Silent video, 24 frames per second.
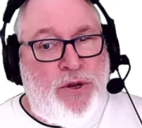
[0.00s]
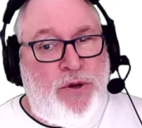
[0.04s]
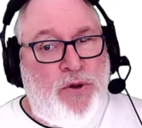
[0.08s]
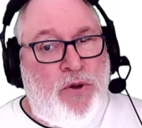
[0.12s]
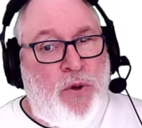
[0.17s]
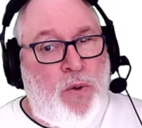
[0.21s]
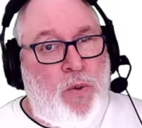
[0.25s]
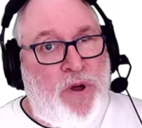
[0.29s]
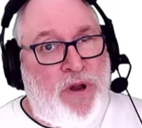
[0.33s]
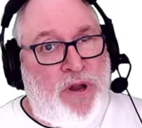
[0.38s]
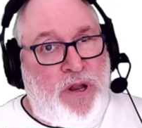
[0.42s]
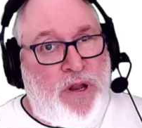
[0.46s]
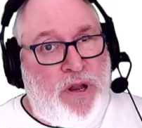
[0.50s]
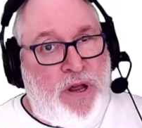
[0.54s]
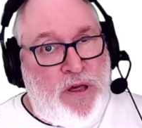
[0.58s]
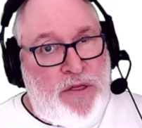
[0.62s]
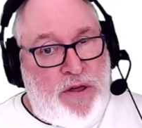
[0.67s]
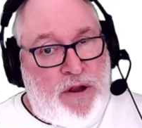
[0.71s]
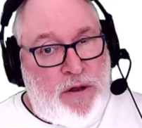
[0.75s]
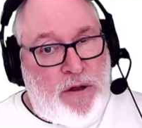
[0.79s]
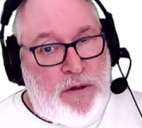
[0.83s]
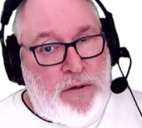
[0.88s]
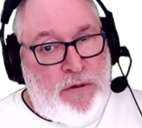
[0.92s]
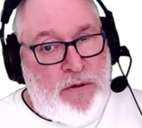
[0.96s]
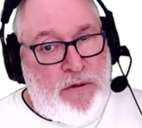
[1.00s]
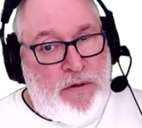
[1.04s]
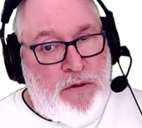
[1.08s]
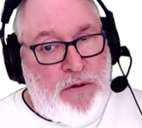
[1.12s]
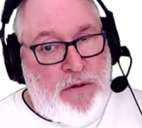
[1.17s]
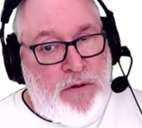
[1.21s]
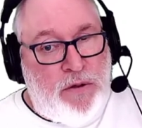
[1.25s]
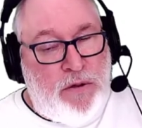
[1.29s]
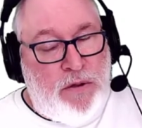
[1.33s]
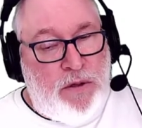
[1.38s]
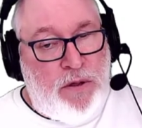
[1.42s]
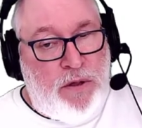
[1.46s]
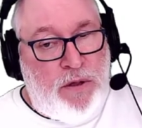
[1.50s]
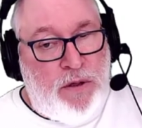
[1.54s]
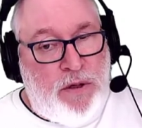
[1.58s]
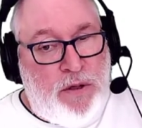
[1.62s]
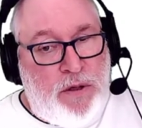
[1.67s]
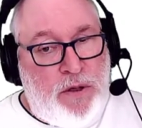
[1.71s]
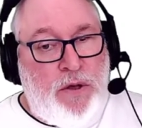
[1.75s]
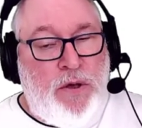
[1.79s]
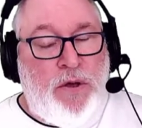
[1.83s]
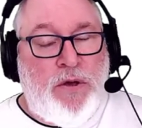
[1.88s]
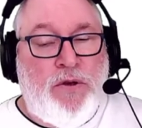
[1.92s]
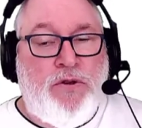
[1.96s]
you do on the other.
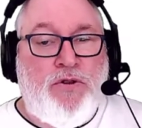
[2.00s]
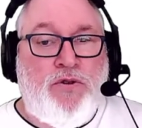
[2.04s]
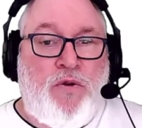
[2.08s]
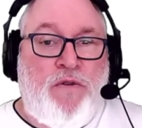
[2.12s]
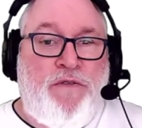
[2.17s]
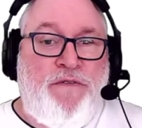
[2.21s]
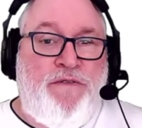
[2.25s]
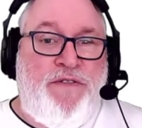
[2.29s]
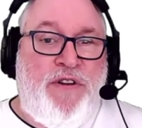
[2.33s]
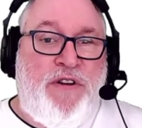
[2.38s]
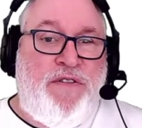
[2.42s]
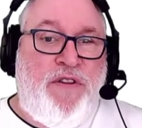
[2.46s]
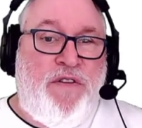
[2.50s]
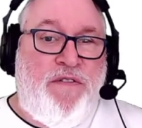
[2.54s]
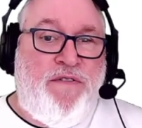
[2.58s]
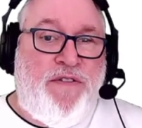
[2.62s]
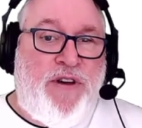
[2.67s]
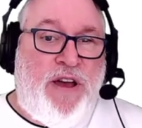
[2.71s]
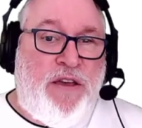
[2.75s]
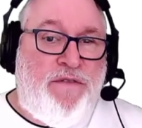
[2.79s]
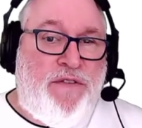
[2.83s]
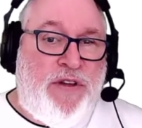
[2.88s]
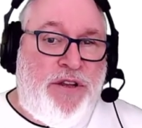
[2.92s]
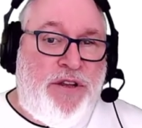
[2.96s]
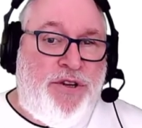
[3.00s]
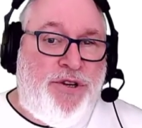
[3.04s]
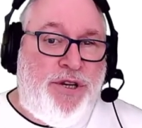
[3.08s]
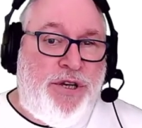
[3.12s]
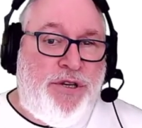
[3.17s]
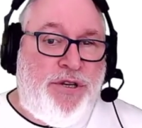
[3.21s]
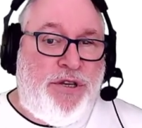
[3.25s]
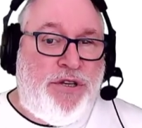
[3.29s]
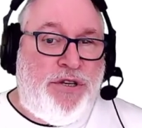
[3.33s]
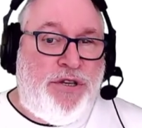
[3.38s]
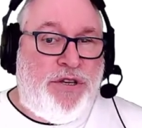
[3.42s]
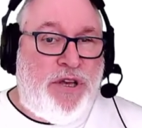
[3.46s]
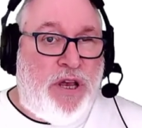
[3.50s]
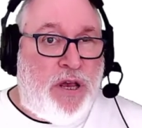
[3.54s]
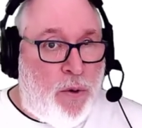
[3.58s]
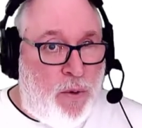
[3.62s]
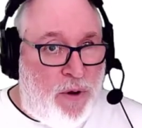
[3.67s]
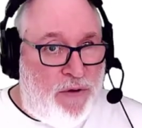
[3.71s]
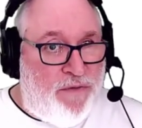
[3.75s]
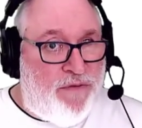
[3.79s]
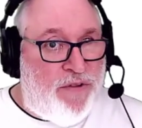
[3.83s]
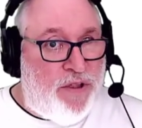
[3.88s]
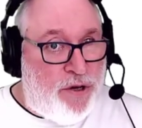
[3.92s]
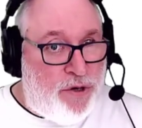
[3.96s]
So 55 inches is
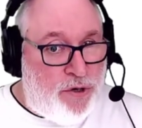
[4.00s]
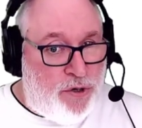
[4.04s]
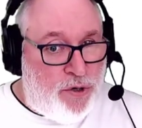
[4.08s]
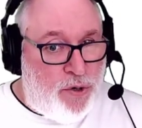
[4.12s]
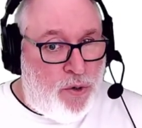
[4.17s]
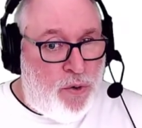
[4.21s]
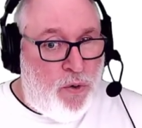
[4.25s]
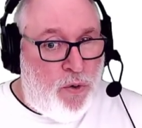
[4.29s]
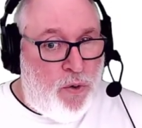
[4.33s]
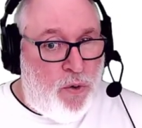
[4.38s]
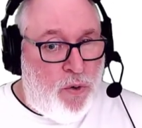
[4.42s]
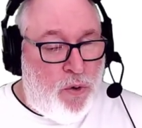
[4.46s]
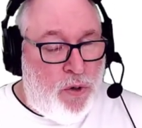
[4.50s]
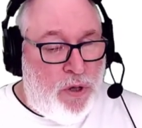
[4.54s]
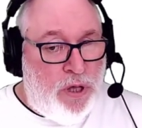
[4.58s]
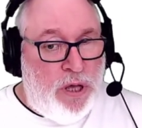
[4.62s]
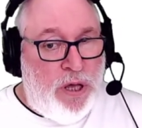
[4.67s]
equivalent to